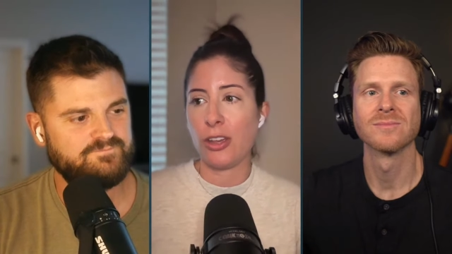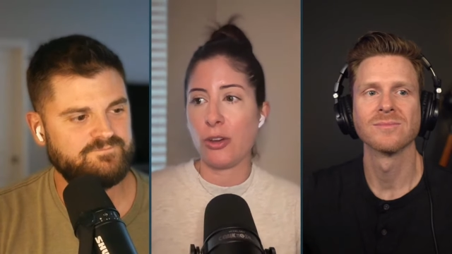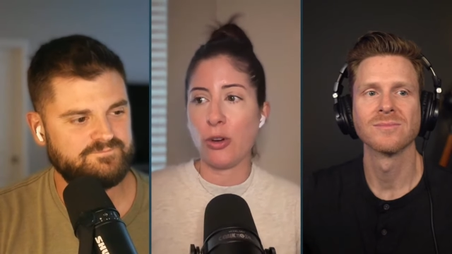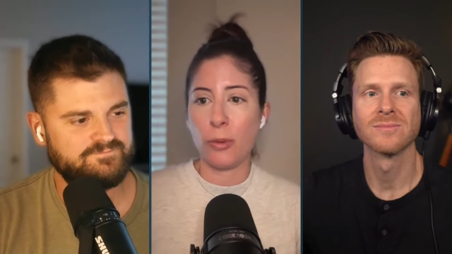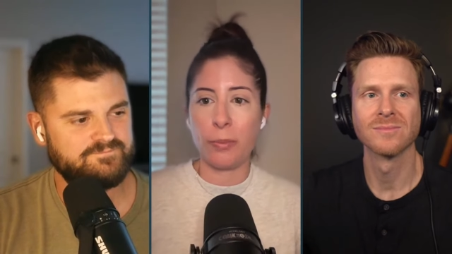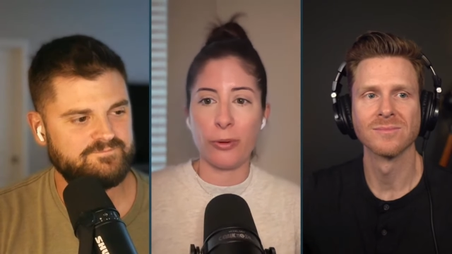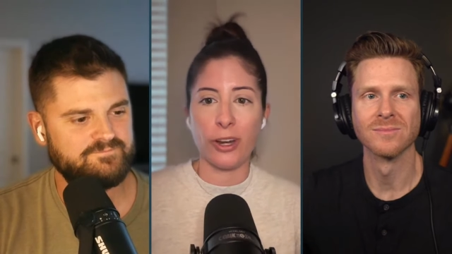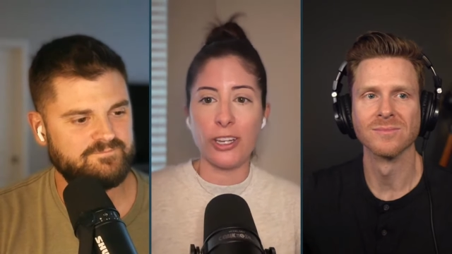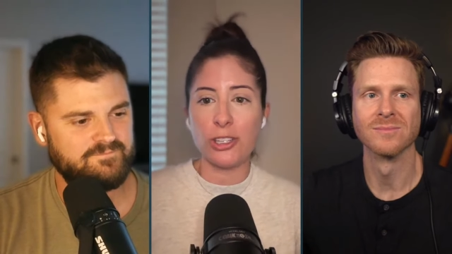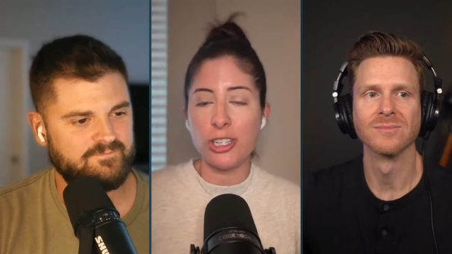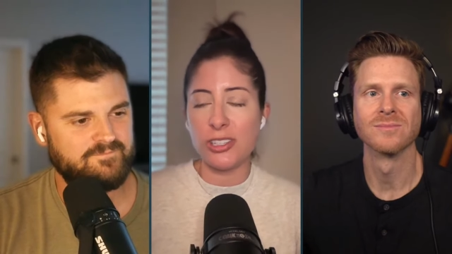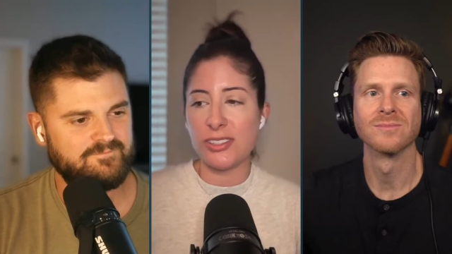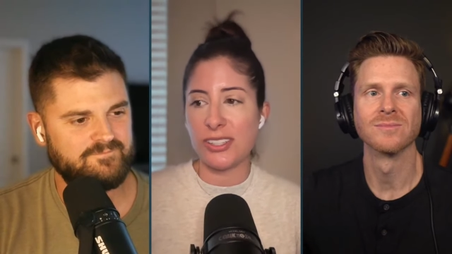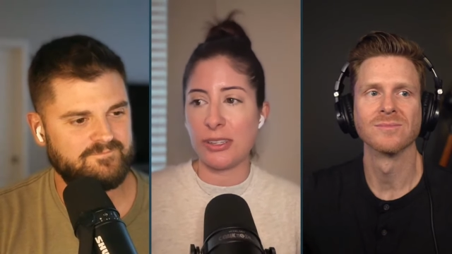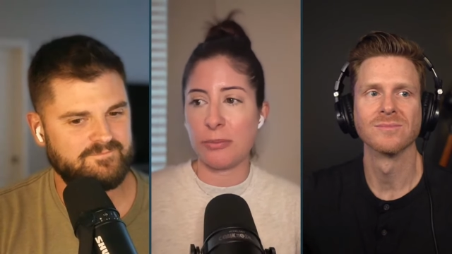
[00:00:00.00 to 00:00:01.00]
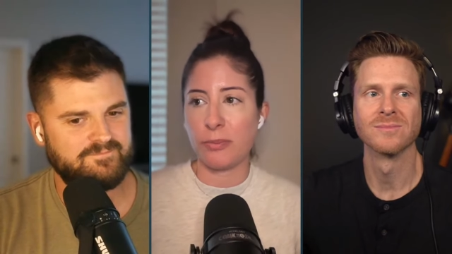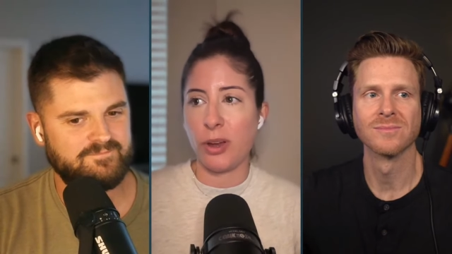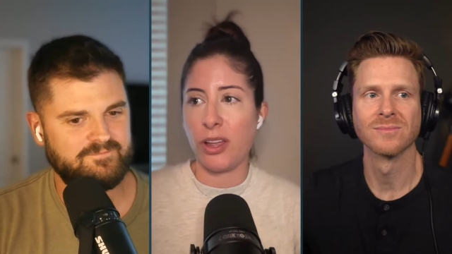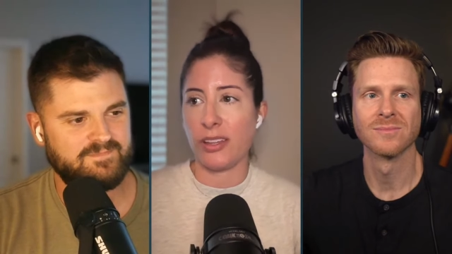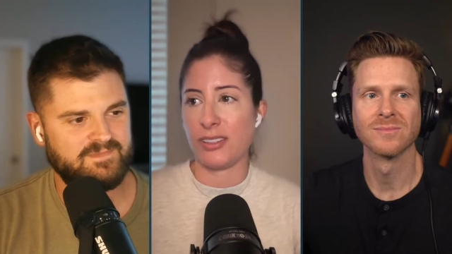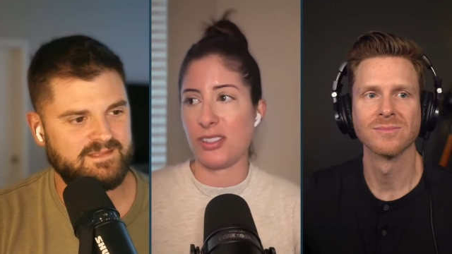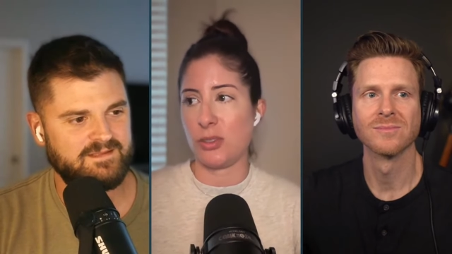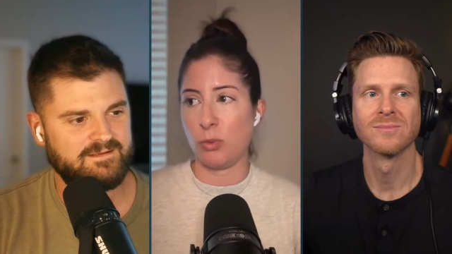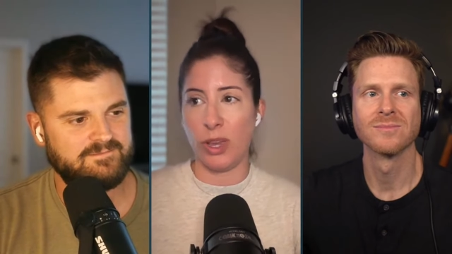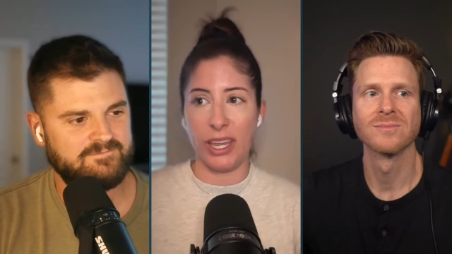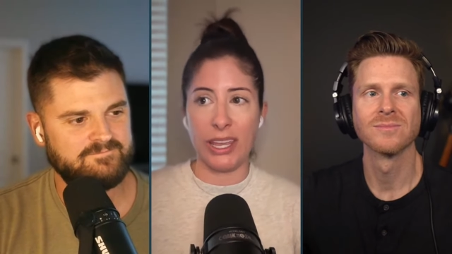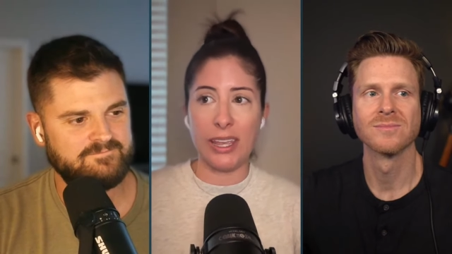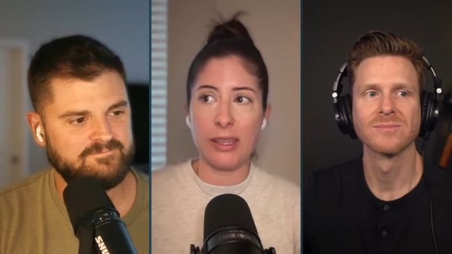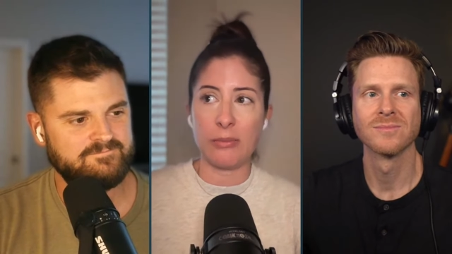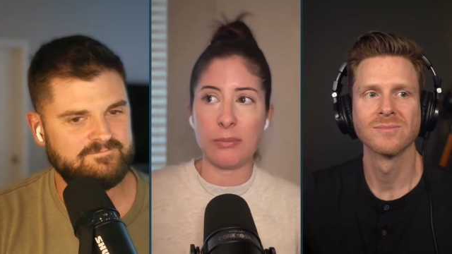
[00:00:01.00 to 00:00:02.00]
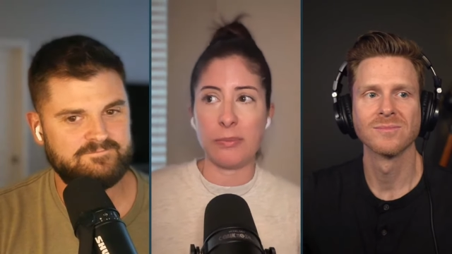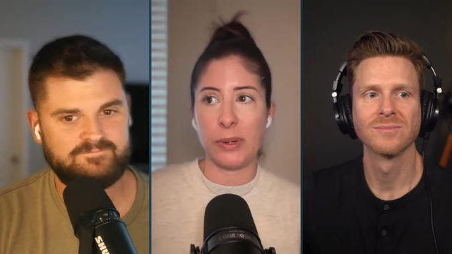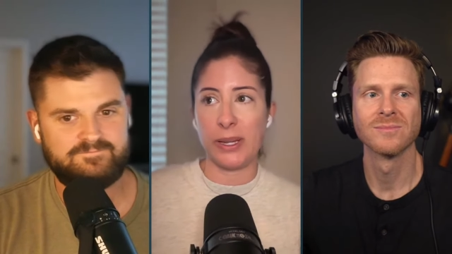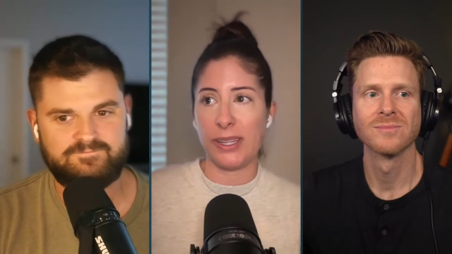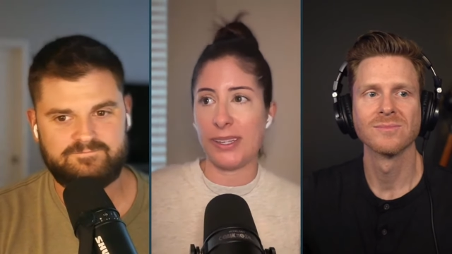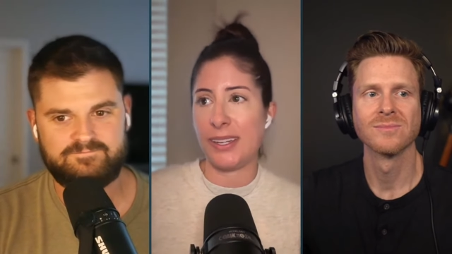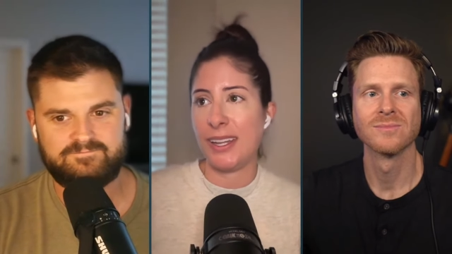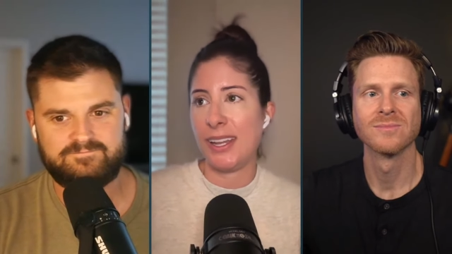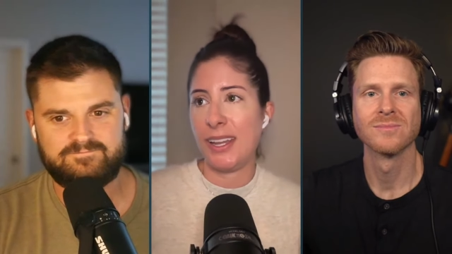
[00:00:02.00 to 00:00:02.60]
Speaker 1: Corporations can probably swing it, but